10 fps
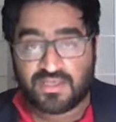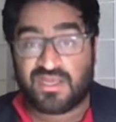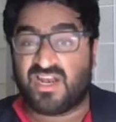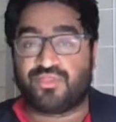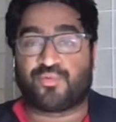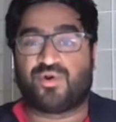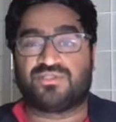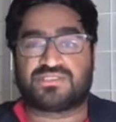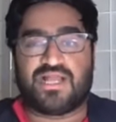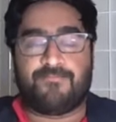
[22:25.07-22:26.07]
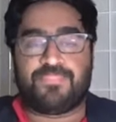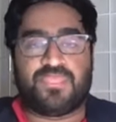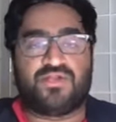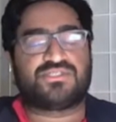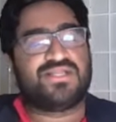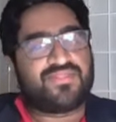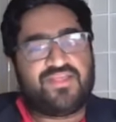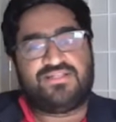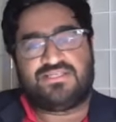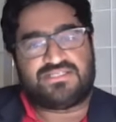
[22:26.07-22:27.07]
In other words, there's
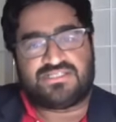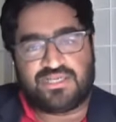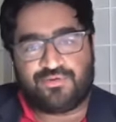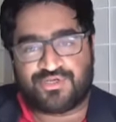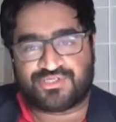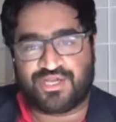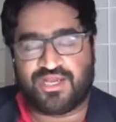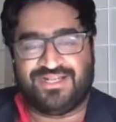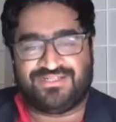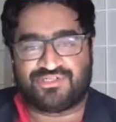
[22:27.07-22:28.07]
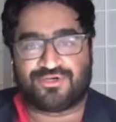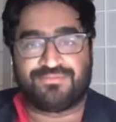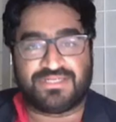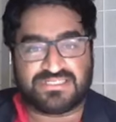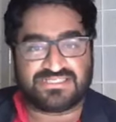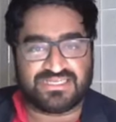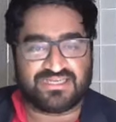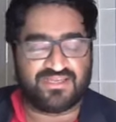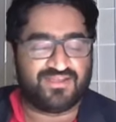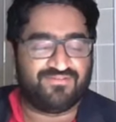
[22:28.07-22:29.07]
nothing to distinguish a deterministic